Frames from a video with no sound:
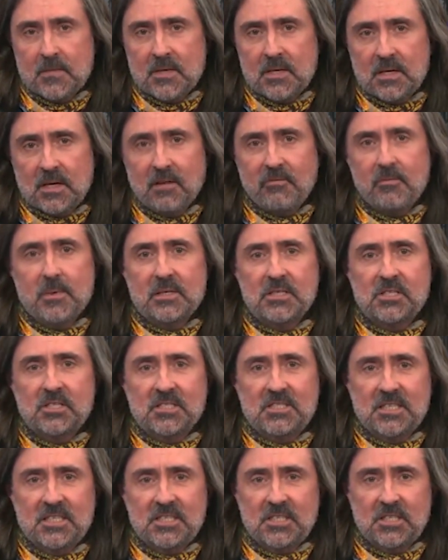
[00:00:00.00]
Government
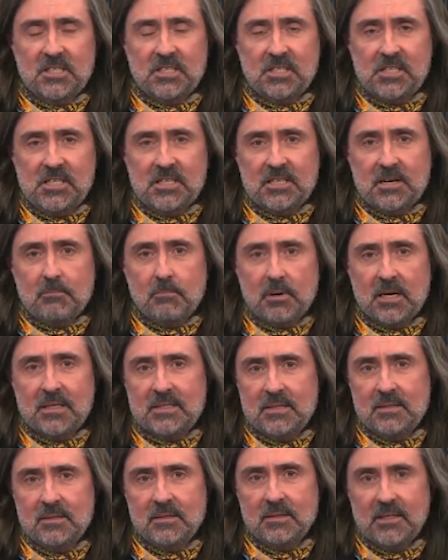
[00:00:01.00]
statistics here in
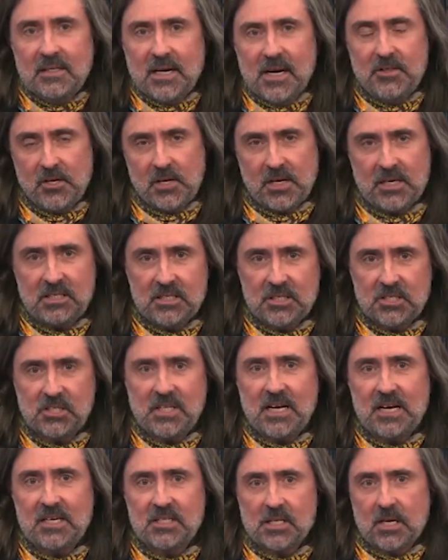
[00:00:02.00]
Britain, in the United
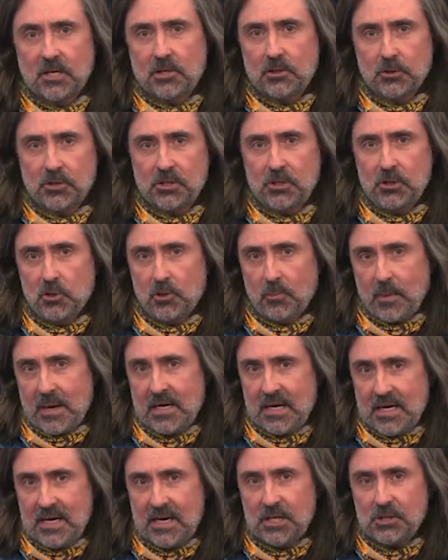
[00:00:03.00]
States, across Europe,
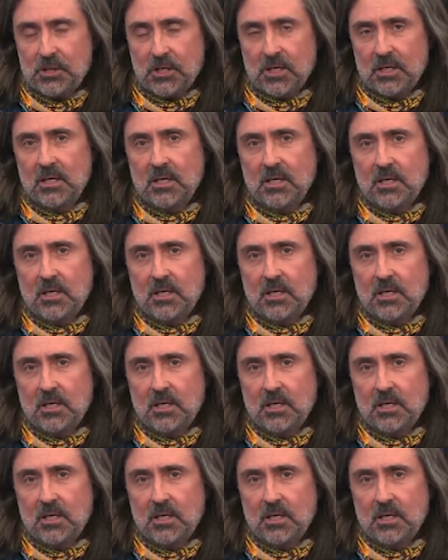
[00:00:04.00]
in Asia,